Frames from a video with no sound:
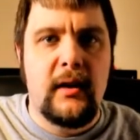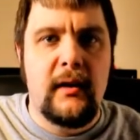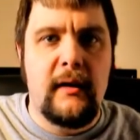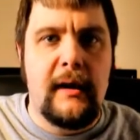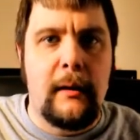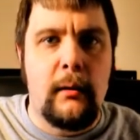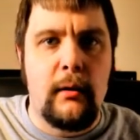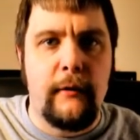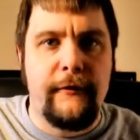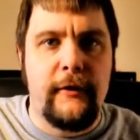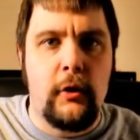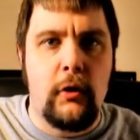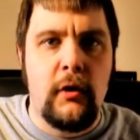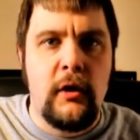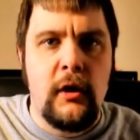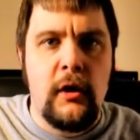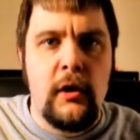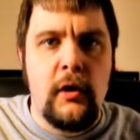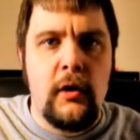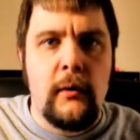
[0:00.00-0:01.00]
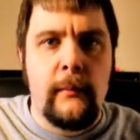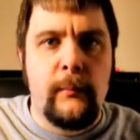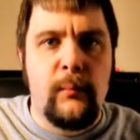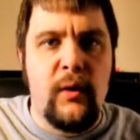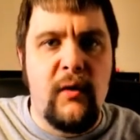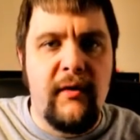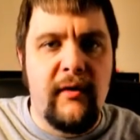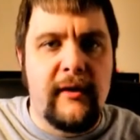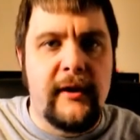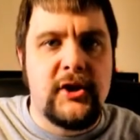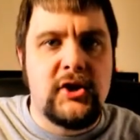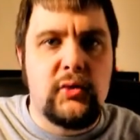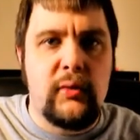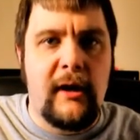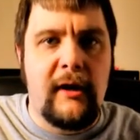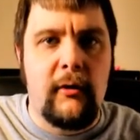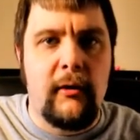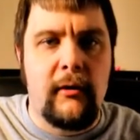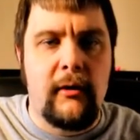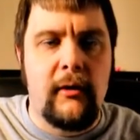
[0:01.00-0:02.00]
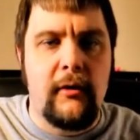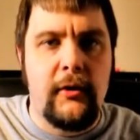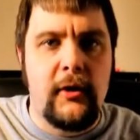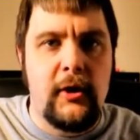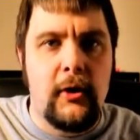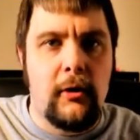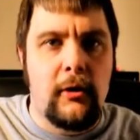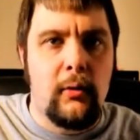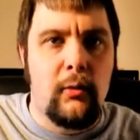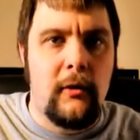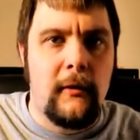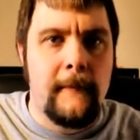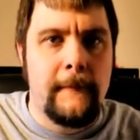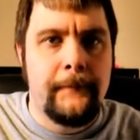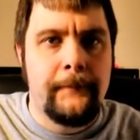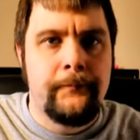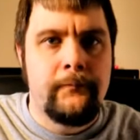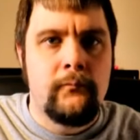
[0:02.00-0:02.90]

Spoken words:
I review movies and trailers, the usual.